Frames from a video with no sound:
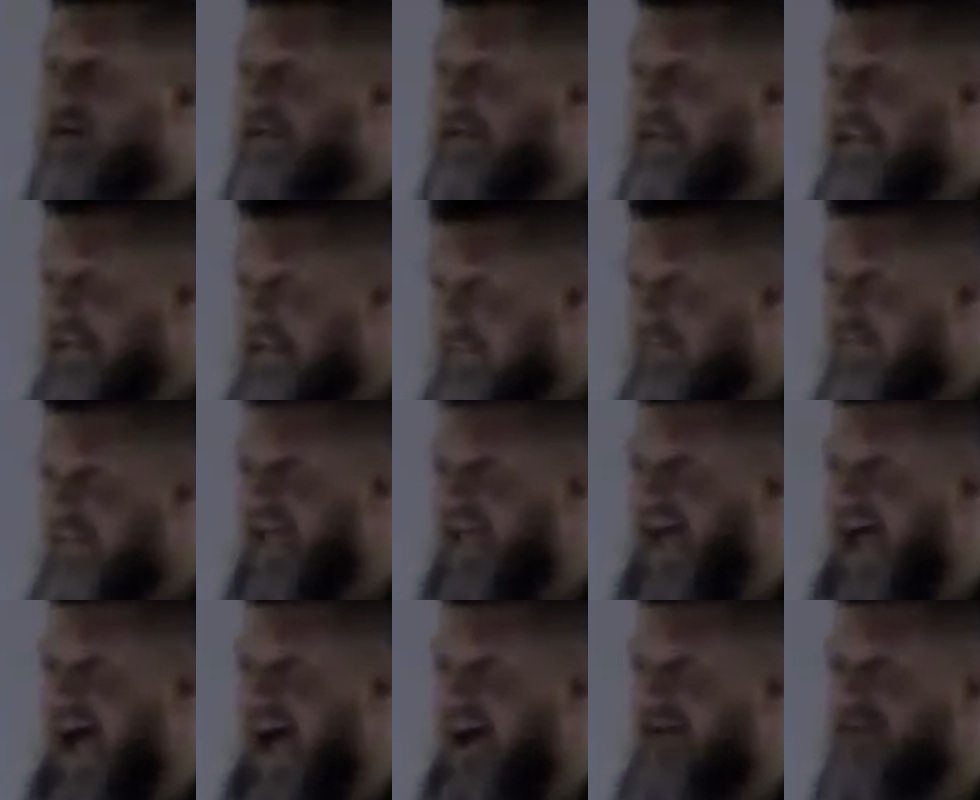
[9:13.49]
in the
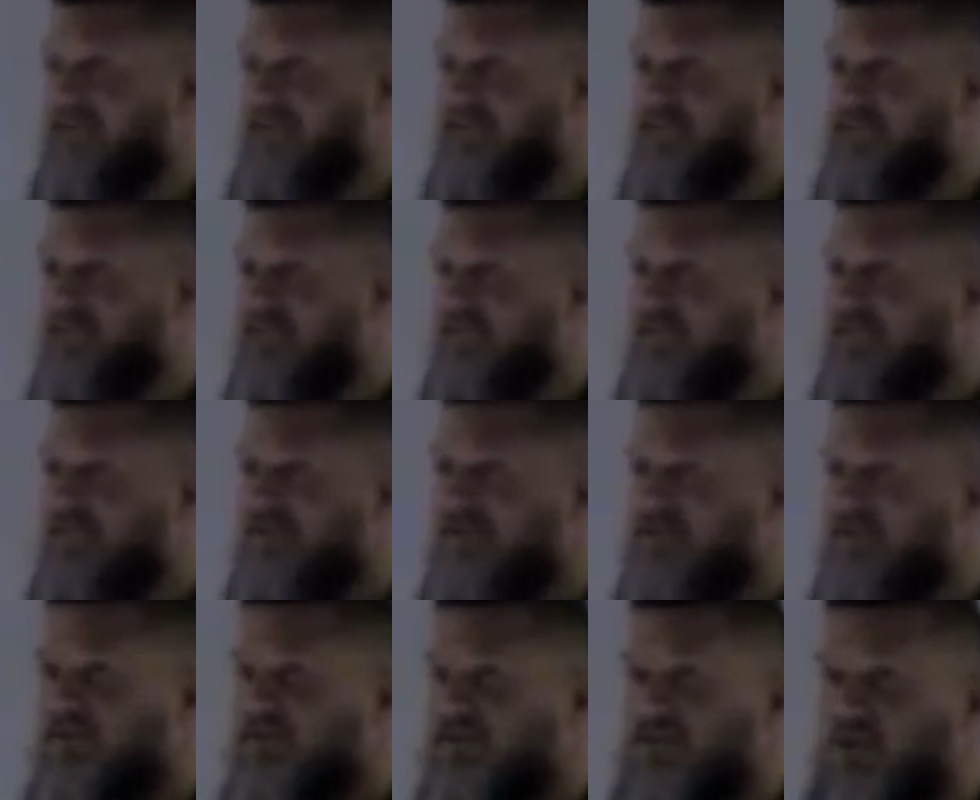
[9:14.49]
act.
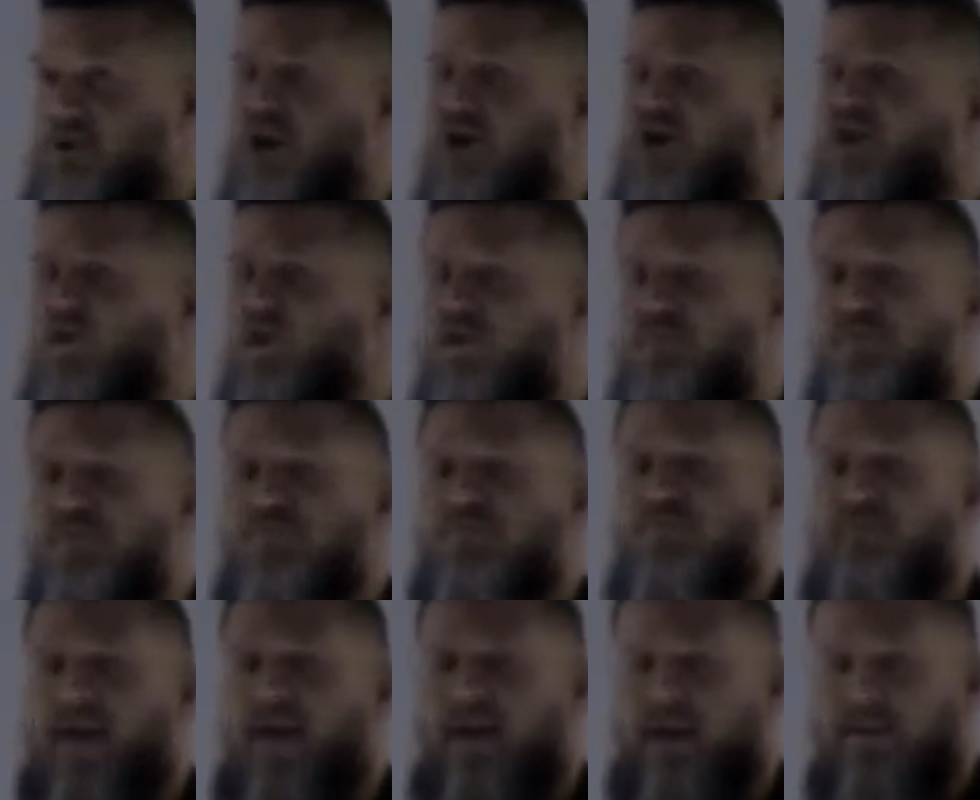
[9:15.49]
So a group of
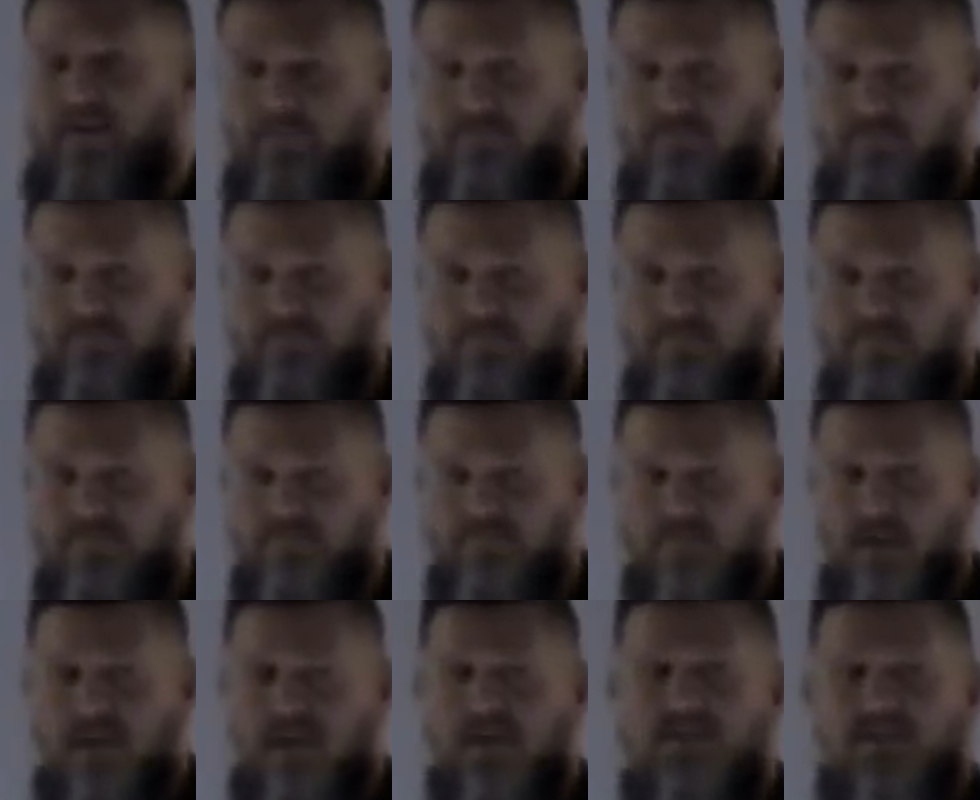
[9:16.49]
men
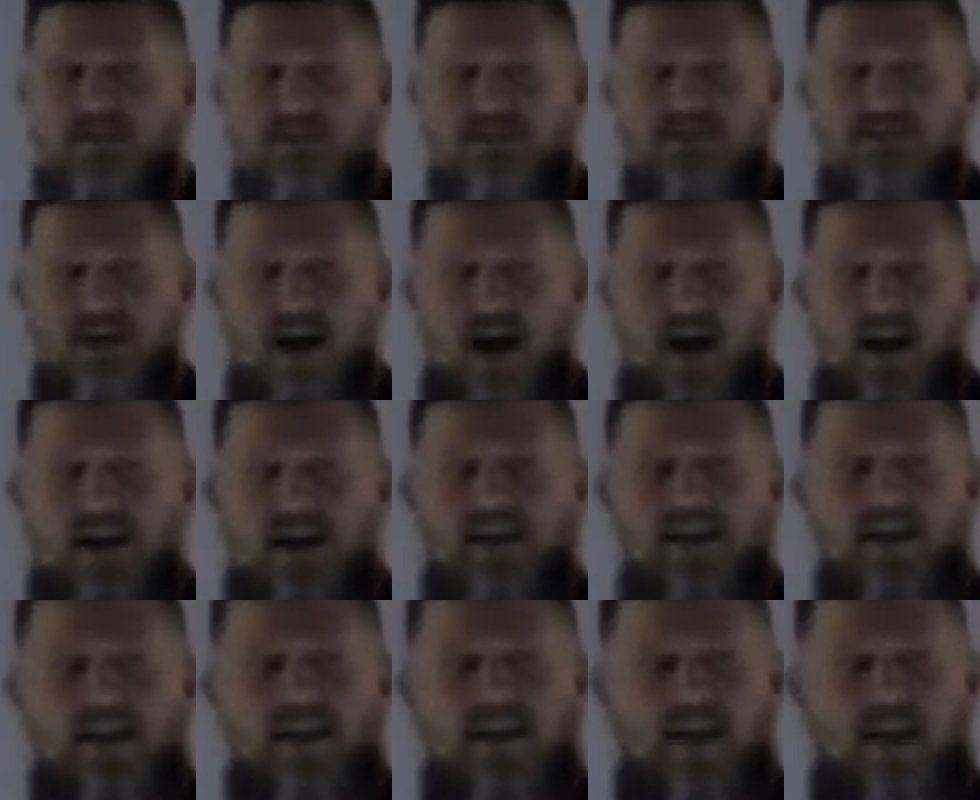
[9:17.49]
does not
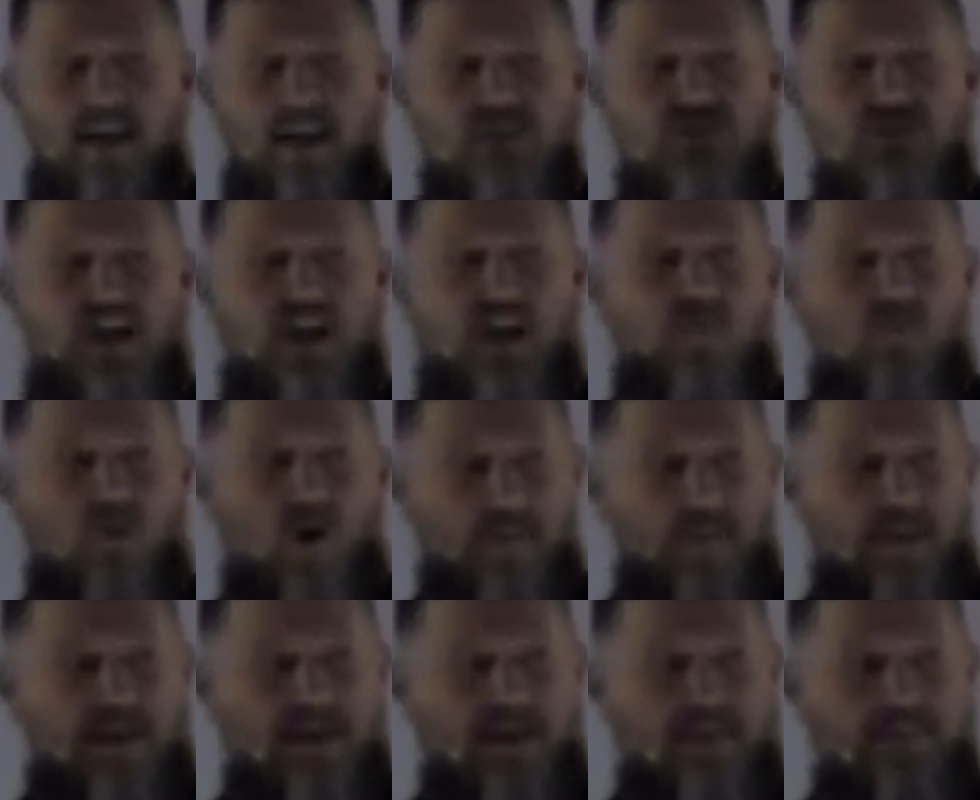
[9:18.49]
catch a
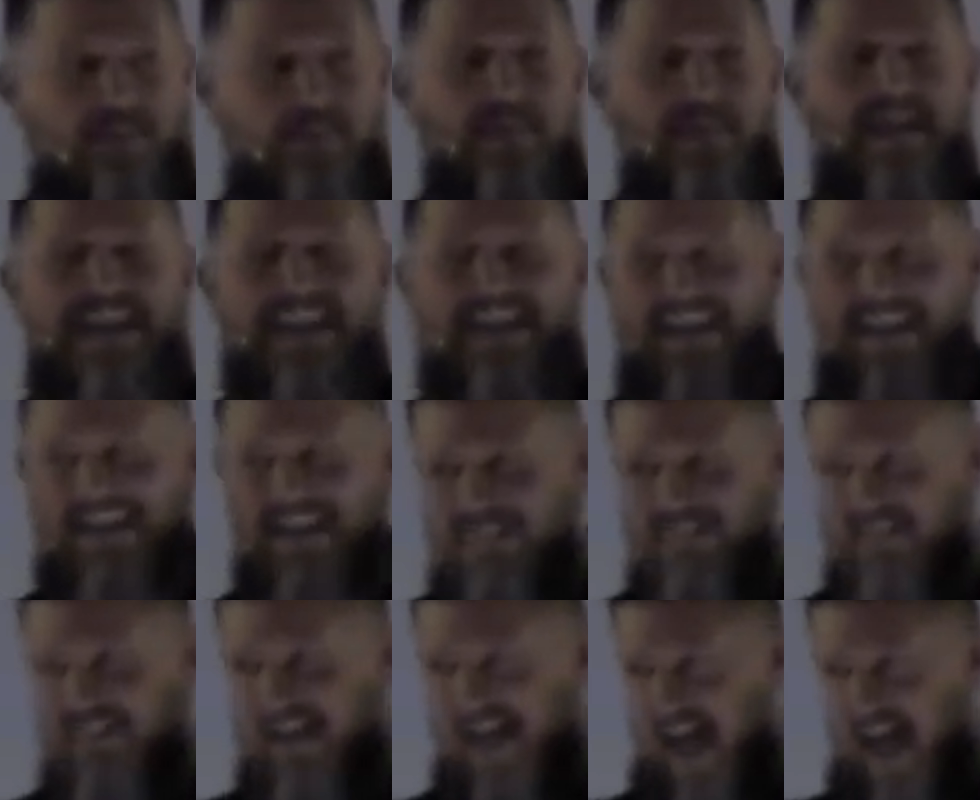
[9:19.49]
woman in
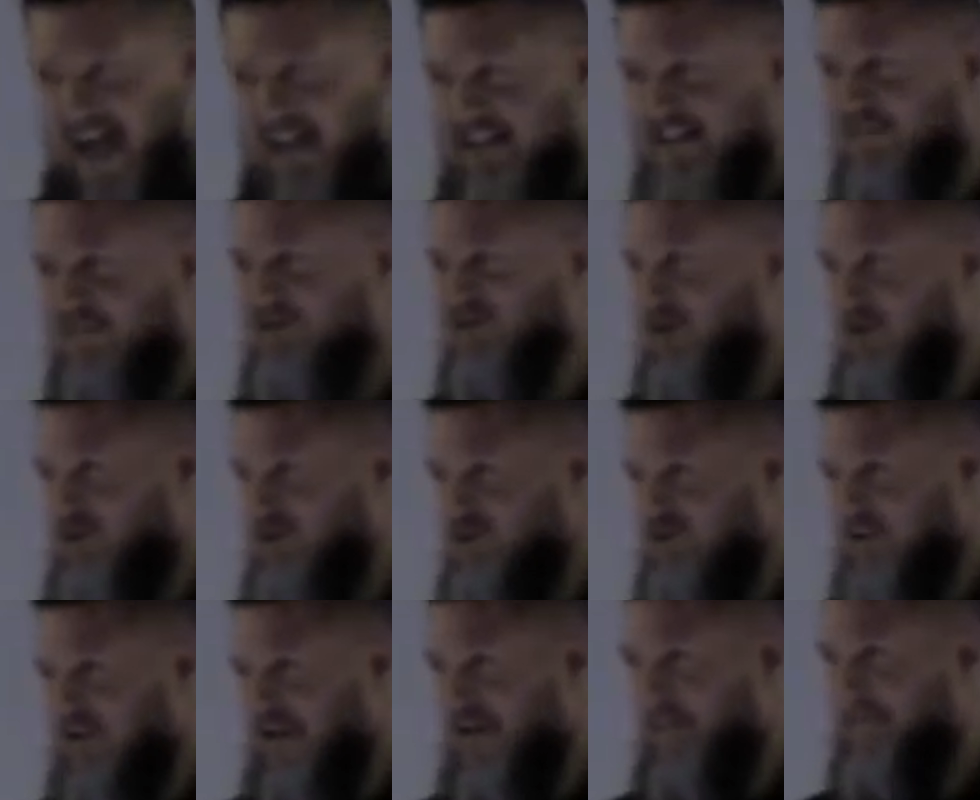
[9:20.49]
the act of
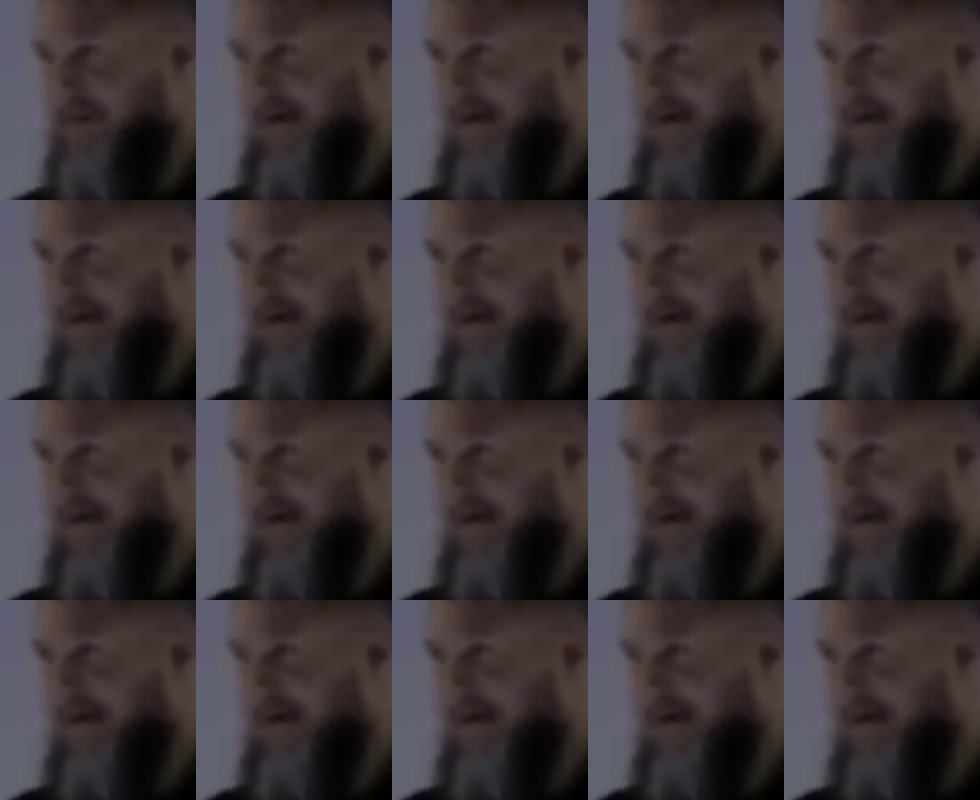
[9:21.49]
adultery by